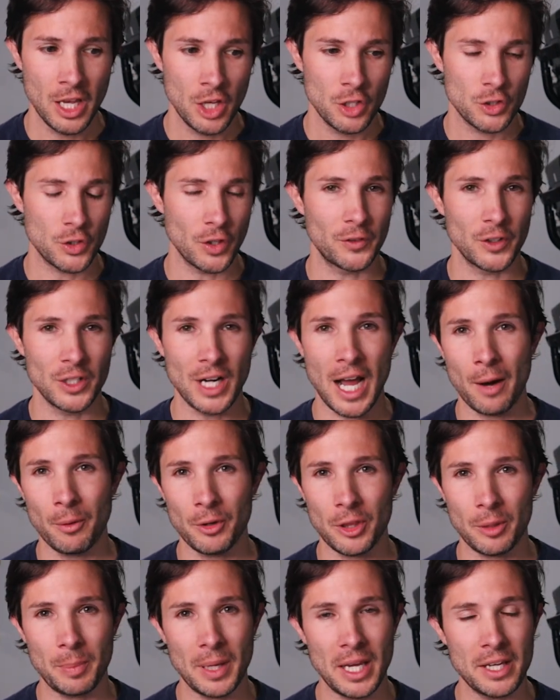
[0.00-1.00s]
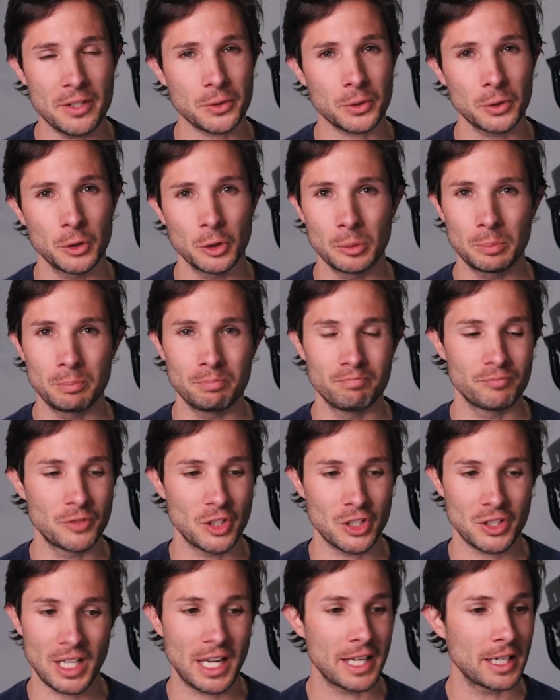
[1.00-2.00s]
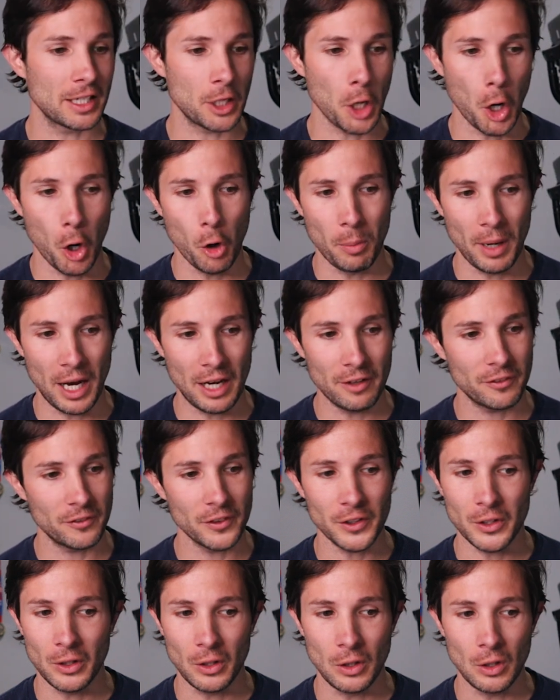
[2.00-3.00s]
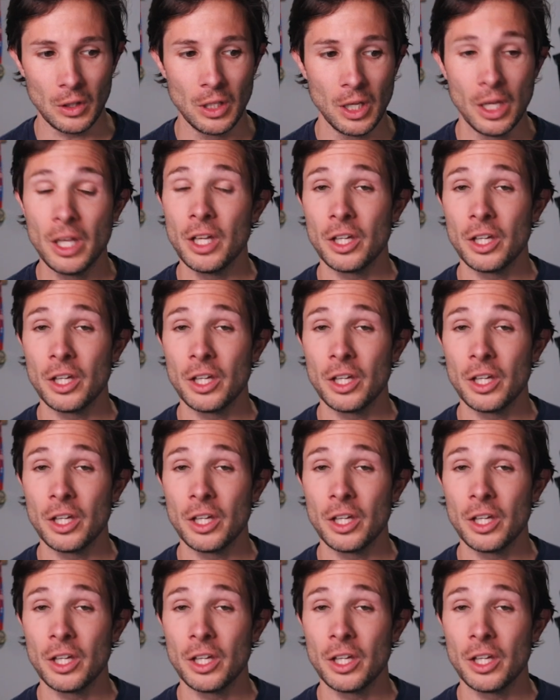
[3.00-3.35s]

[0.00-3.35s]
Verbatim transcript: So if you're not with a pace group, just kind of go by feel.